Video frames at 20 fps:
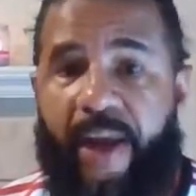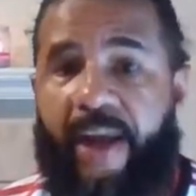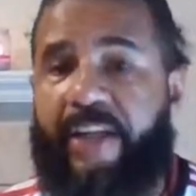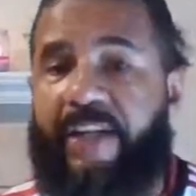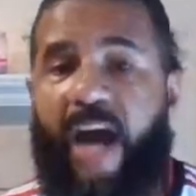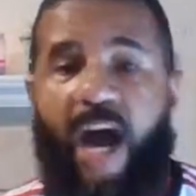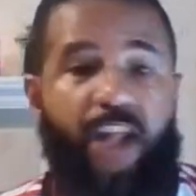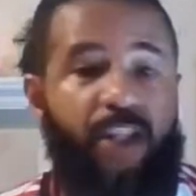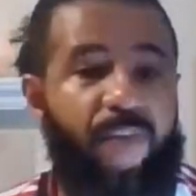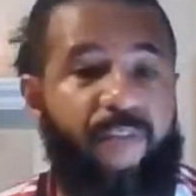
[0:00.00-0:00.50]

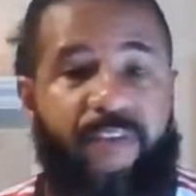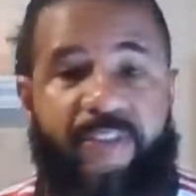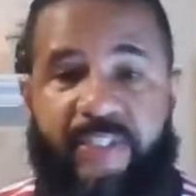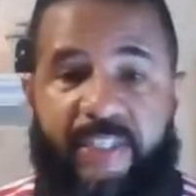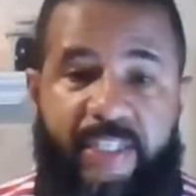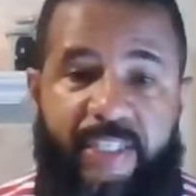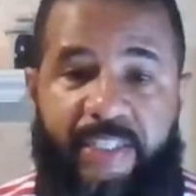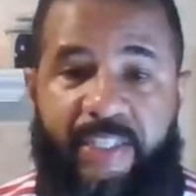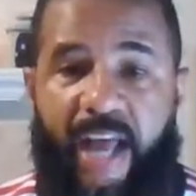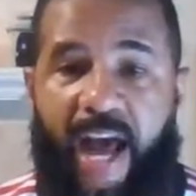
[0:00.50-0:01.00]
And all of a
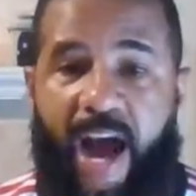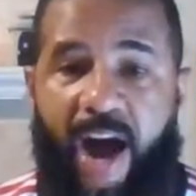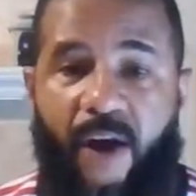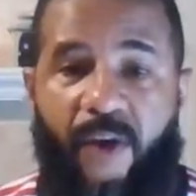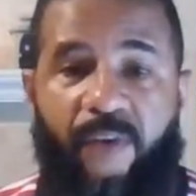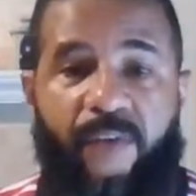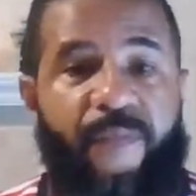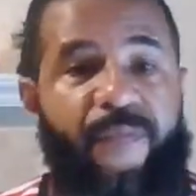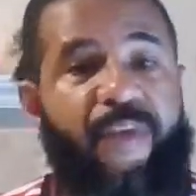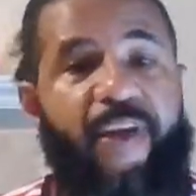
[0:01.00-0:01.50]
sudden
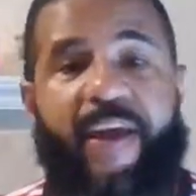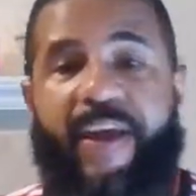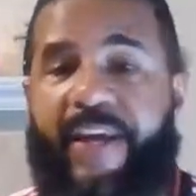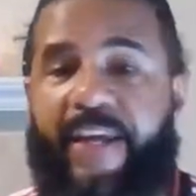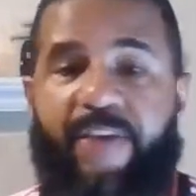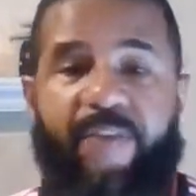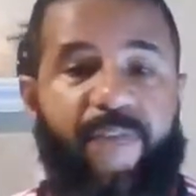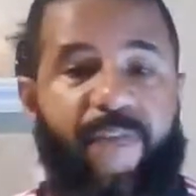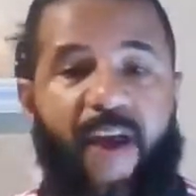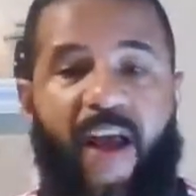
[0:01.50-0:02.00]
now
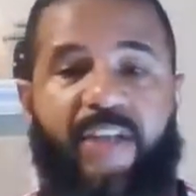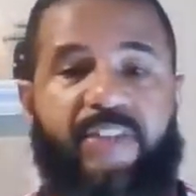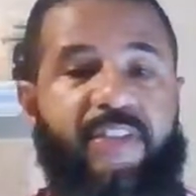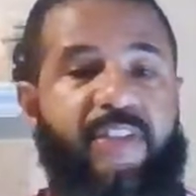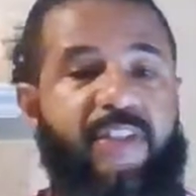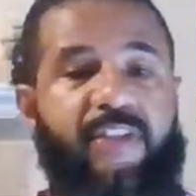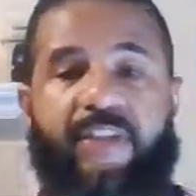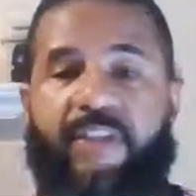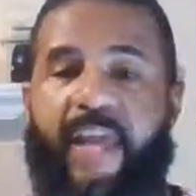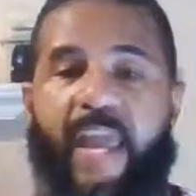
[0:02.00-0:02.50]
he
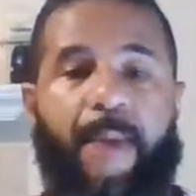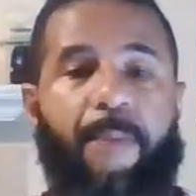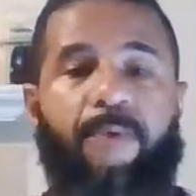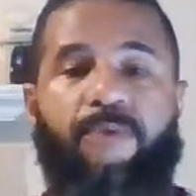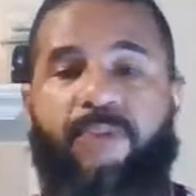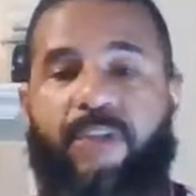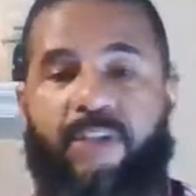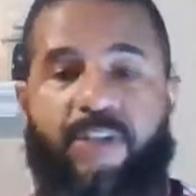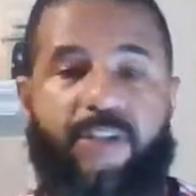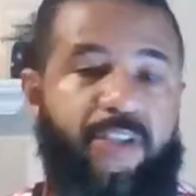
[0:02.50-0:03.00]
came
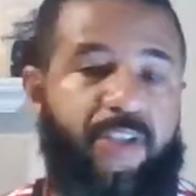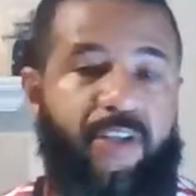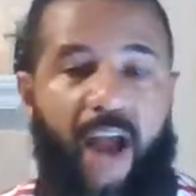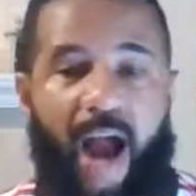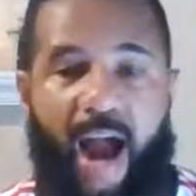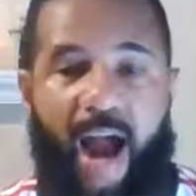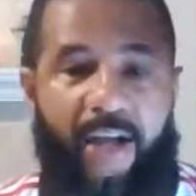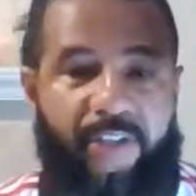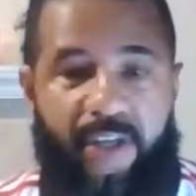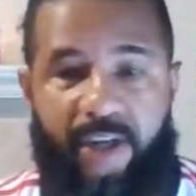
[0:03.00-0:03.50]
with this
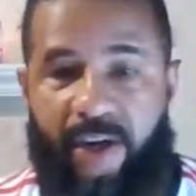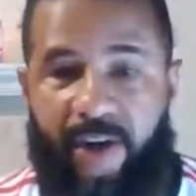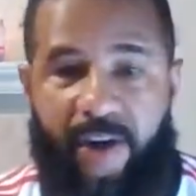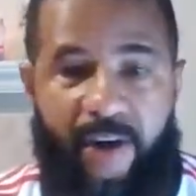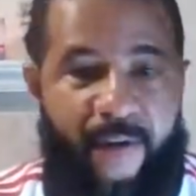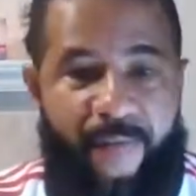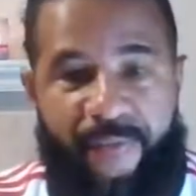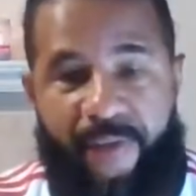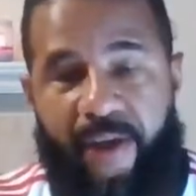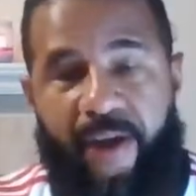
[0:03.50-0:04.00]
kind
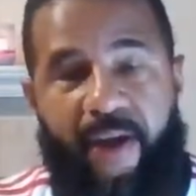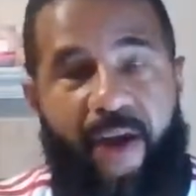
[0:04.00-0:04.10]
of